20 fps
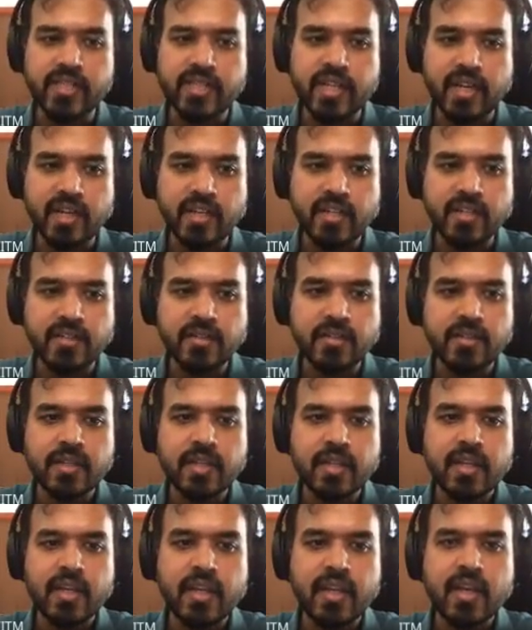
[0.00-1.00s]
And
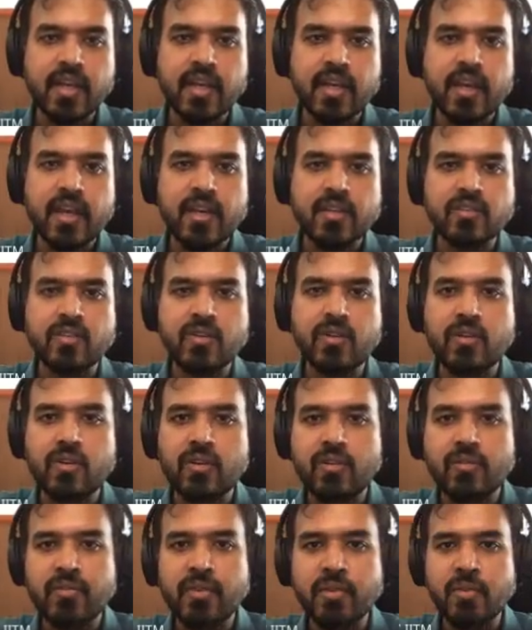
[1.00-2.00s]
similarly, the right
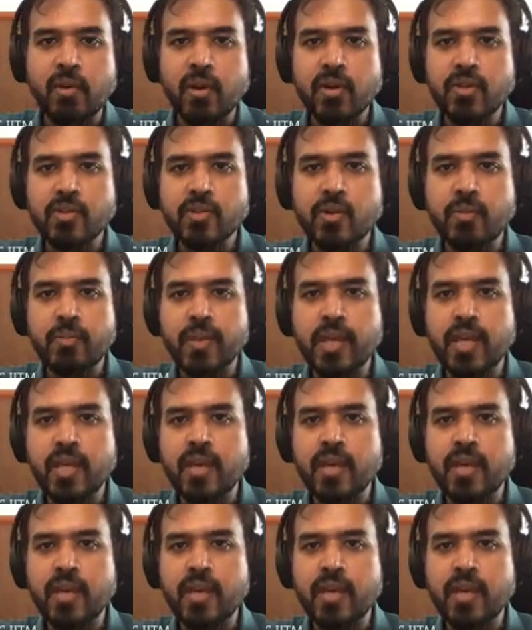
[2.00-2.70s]
also, you will get stuck.